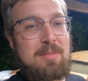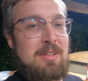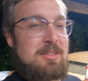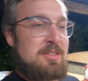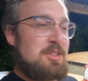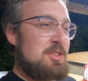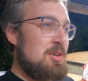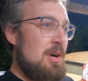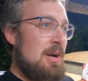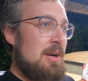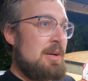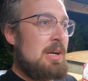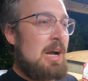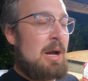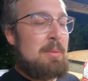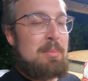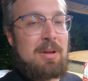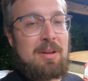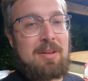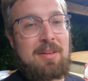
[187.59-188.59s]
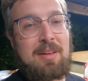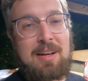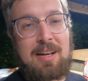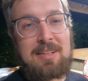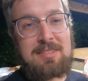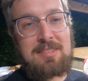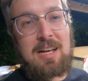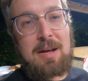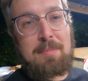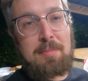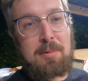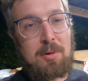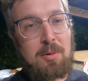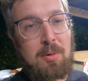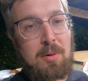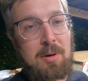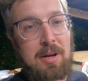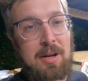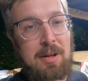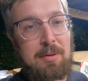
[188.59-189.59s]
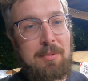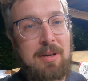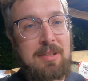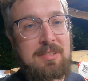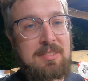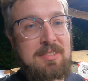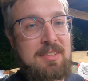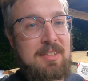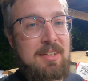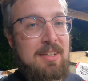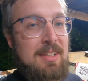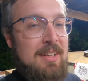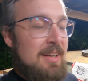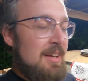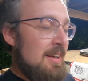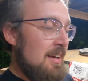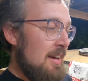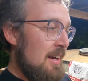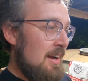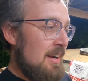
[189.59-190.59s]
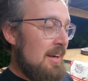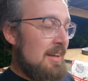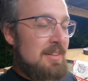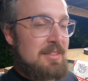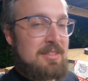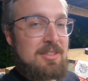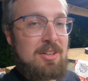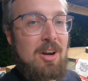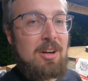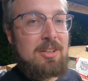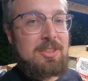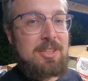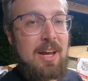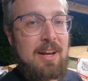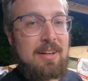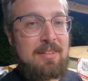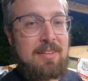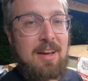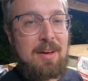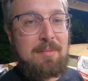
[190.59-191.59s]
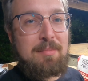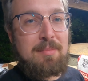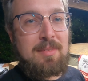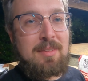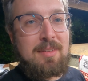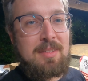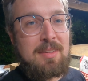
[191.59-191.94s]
There's a train coming. I gotta stop recording anyways. Get this car jacked up.